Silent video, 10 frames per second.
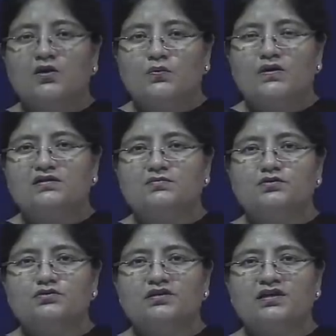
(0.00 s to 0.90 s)
Welcome
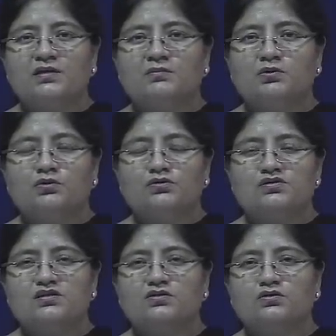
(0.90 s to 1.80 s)
to the
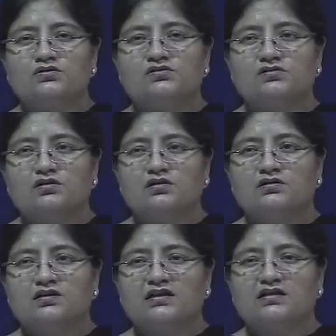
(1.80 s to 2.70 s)
MOOC course
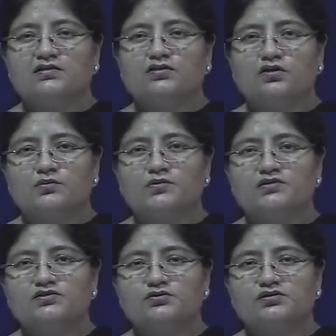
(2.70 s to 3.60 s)
titled
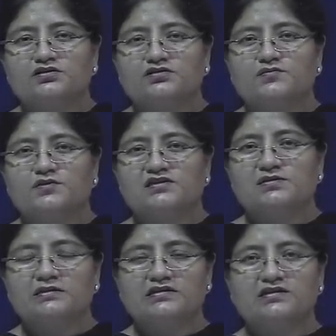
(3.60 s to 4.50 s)
Corporate Social
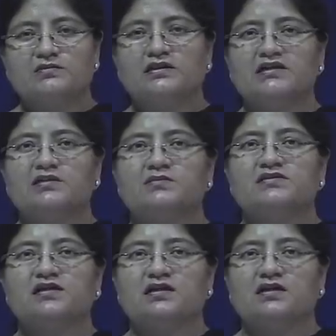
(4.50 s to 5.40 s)
Responsibility. My name is
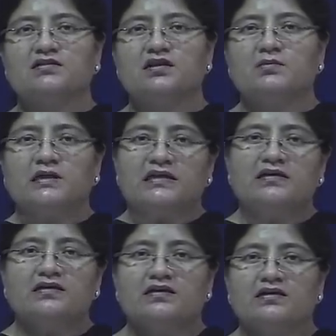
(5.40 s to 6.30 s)
Aradhana
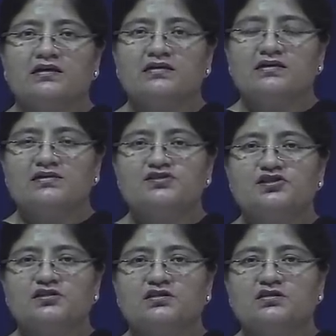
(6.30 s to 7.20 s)
Malik and I teach
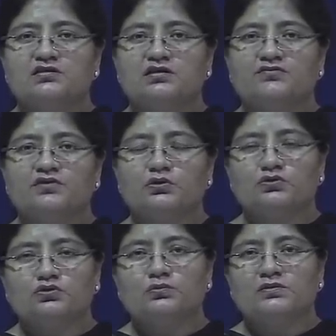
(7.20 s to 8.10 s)
in
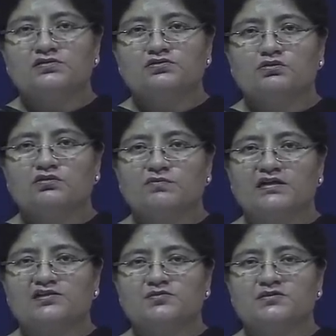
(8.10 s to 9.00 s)
Vinod Gupta School of
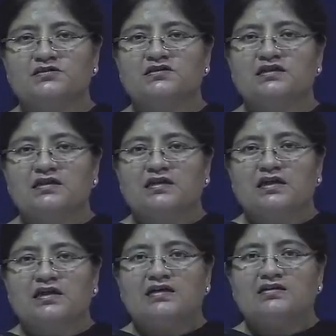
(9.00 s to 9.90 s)
Management
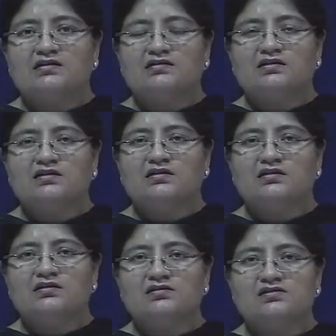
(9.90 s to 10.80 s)
at the
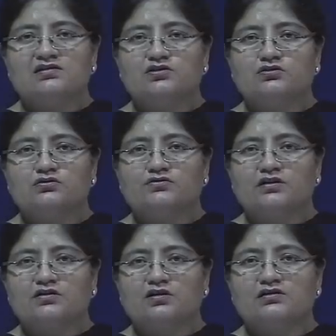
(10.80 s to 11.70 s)
Indian Institute of
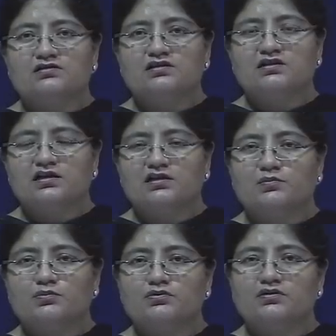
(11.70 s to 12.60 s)
Technology in
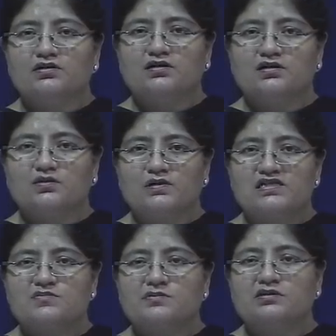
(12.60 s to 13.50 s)
Kharagpur,
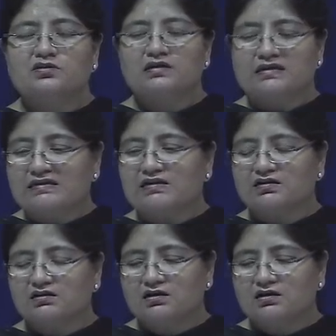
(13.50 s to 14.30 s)
West Bengal, India.